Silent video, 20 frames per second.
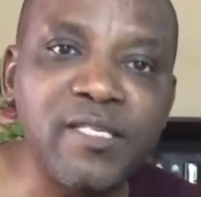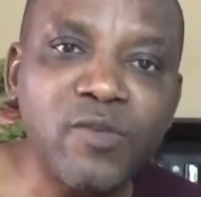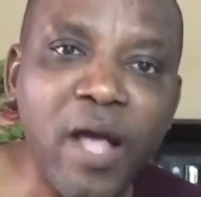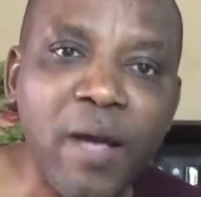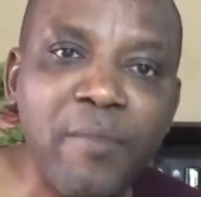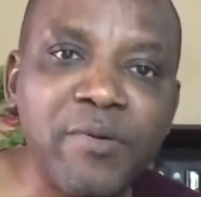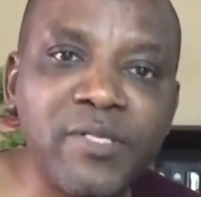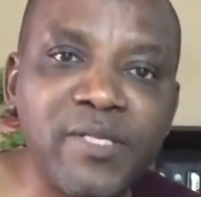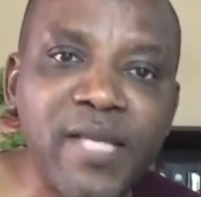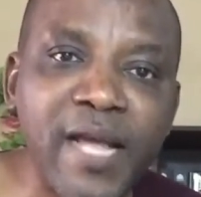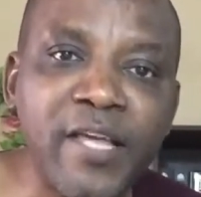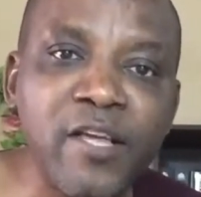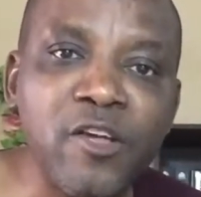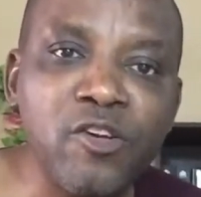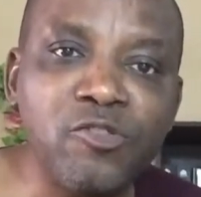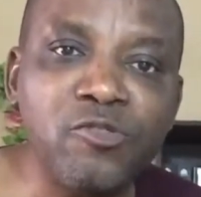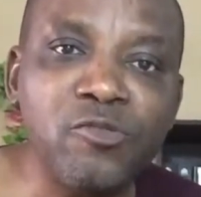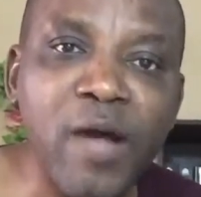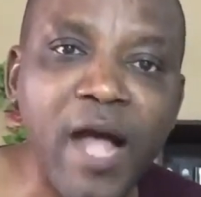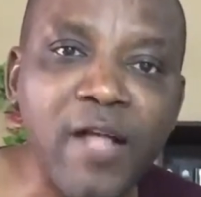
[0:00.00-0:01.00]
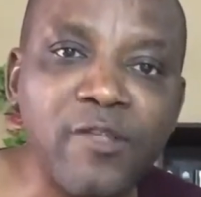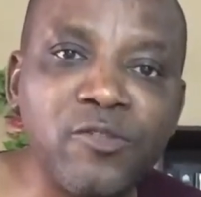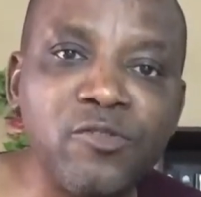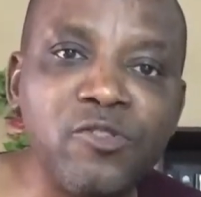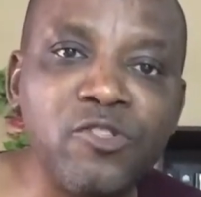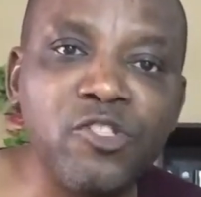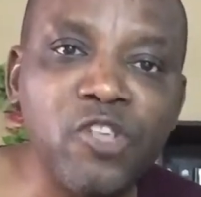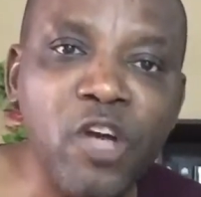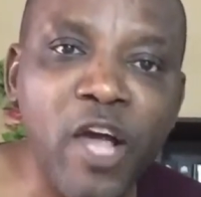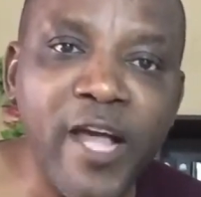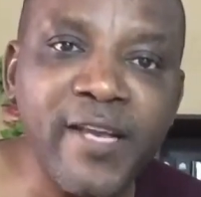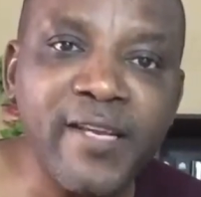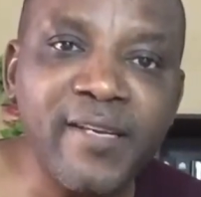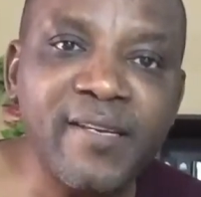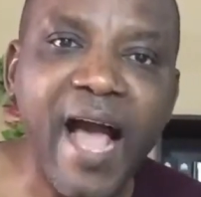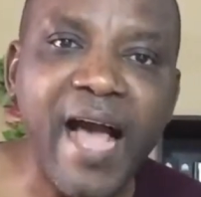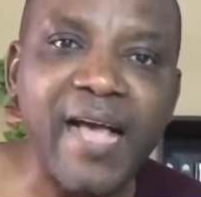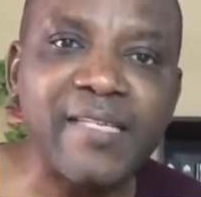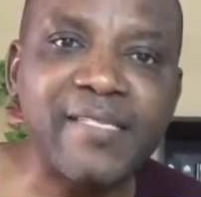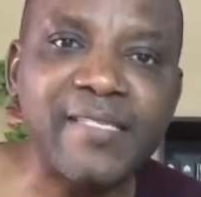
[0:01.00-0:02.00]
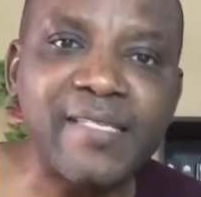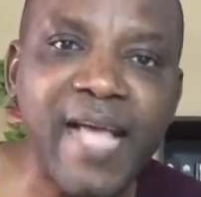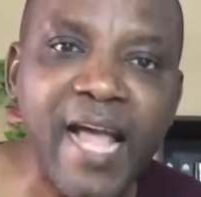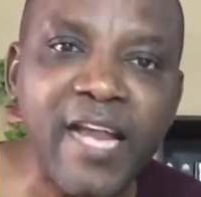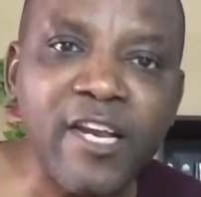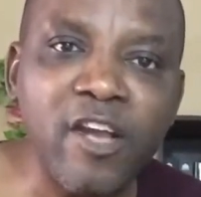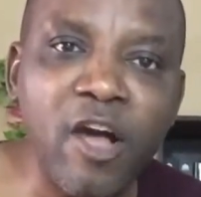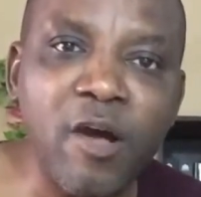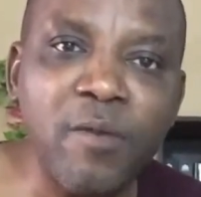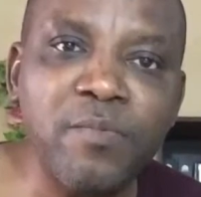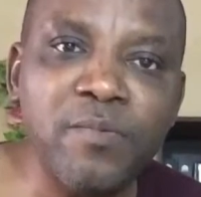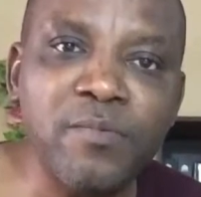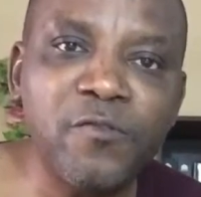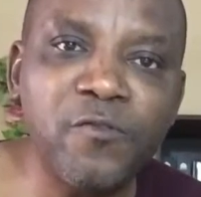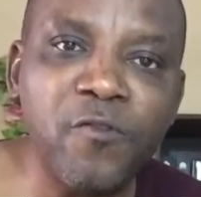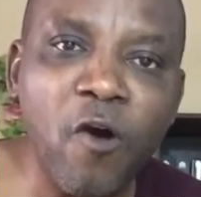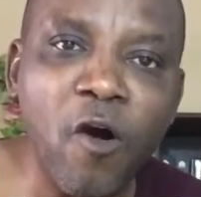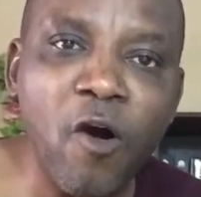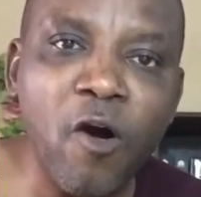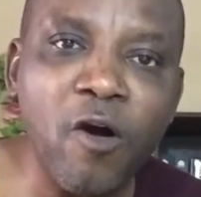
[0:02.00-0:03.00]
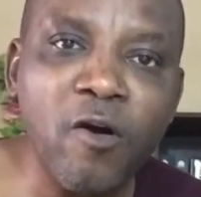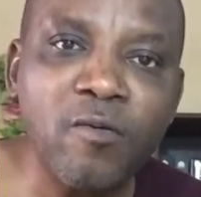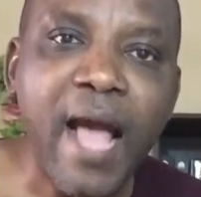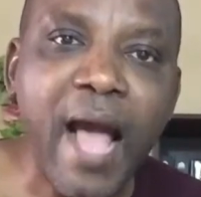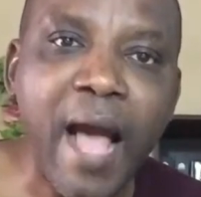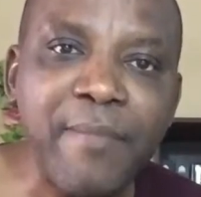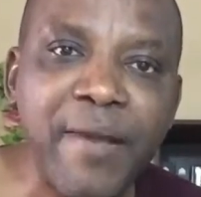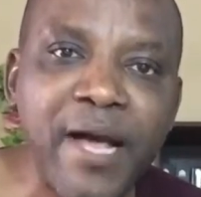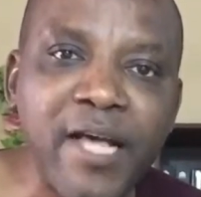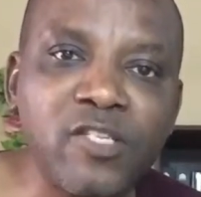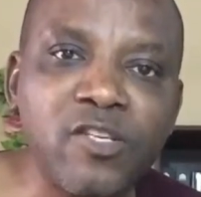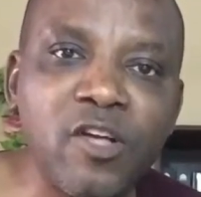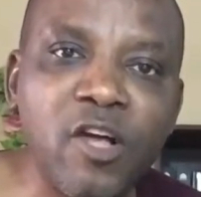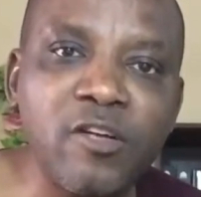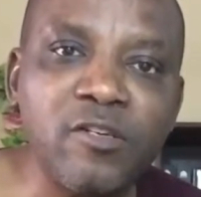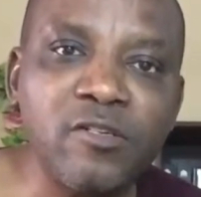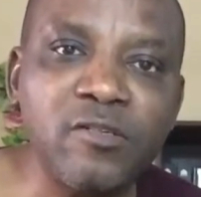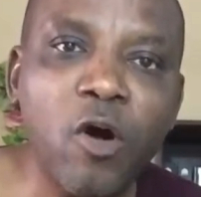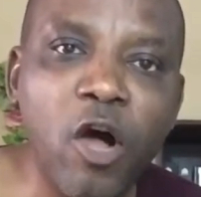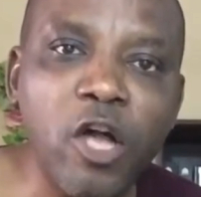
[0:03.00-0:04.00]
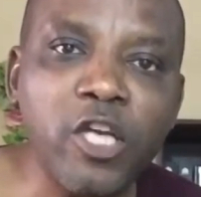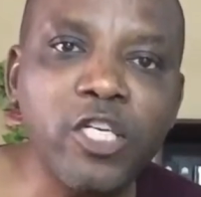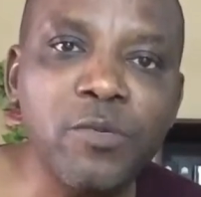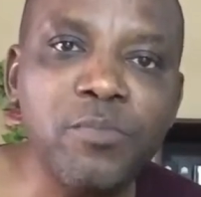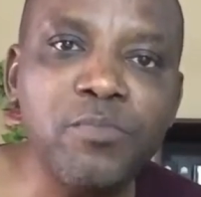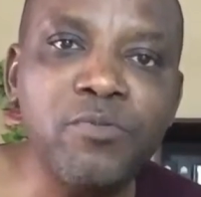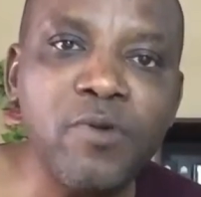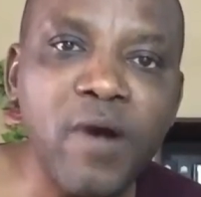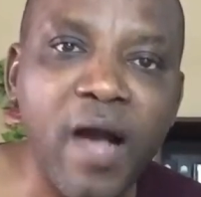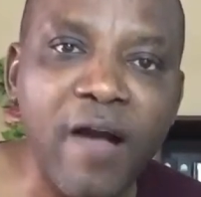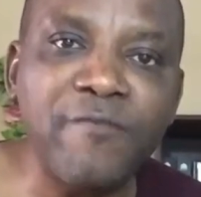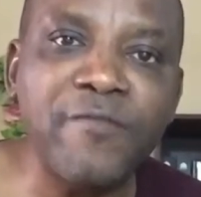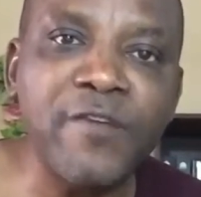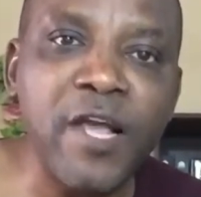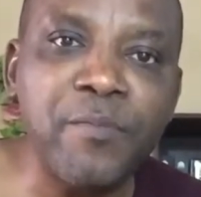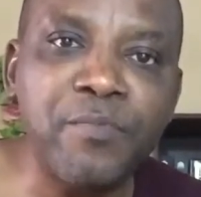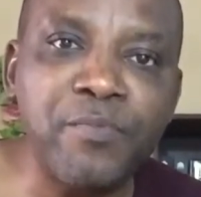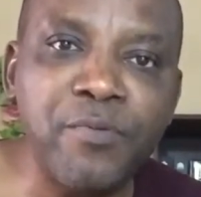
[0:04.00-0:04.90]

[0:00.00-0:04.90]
So I'll be taking you through how to join and sign up for Amazon Audible Affiliate